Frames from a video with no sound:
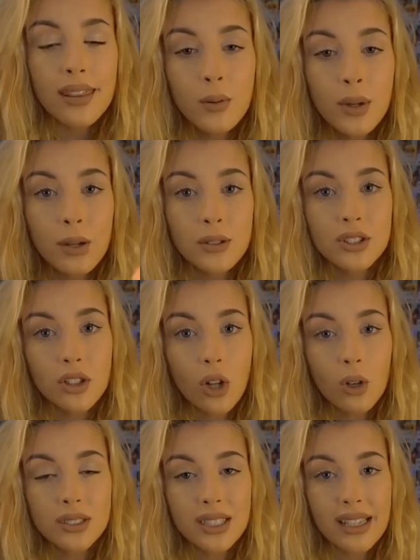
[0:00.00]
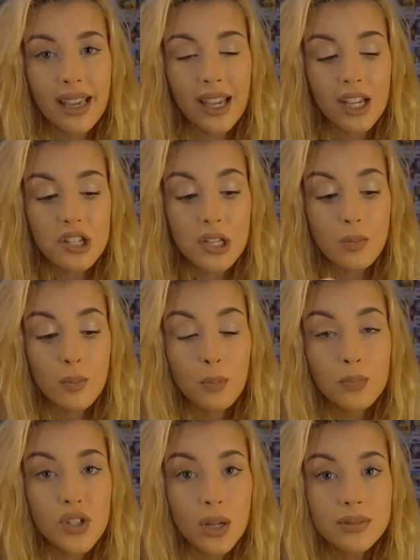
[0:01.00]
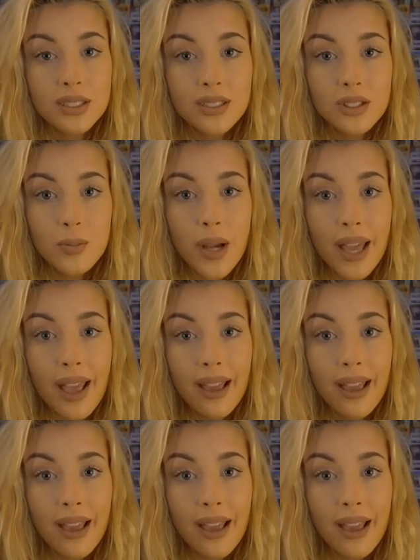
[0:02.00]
And then when I went to close the cage, he jumped into my